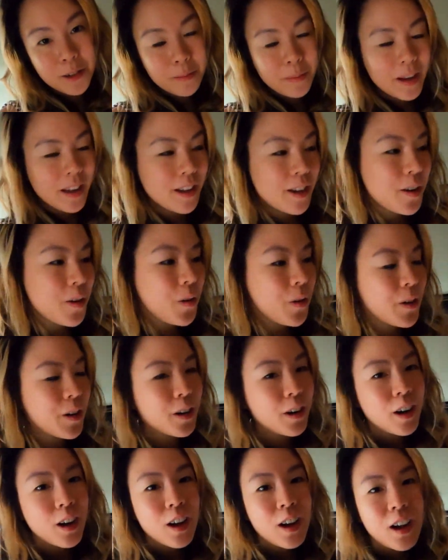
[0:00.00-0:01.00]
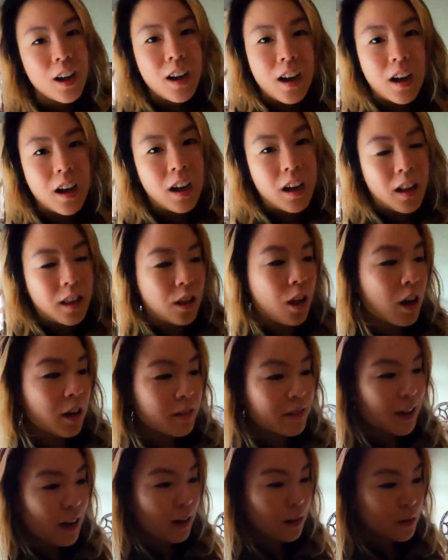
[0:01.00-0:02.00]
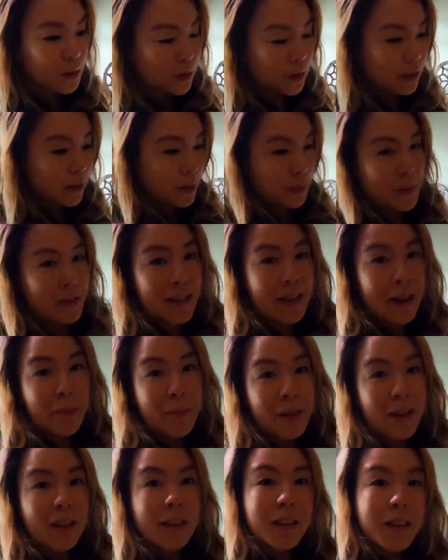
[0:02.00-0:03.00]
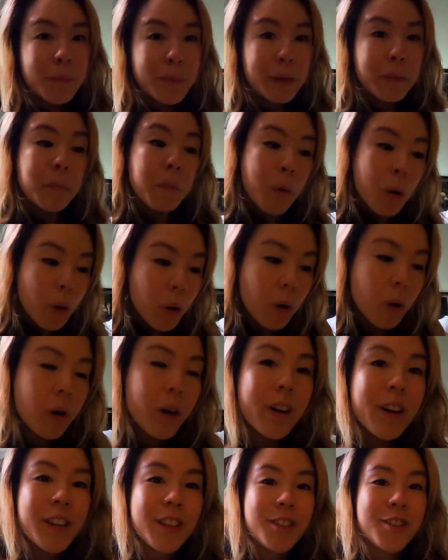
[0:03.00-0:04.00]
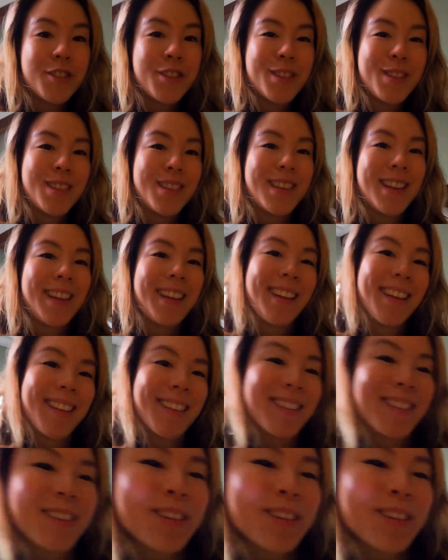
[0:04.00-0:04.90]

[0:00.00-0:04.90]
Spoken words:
to make your lockdown or the pandemic a little bit more interesting. And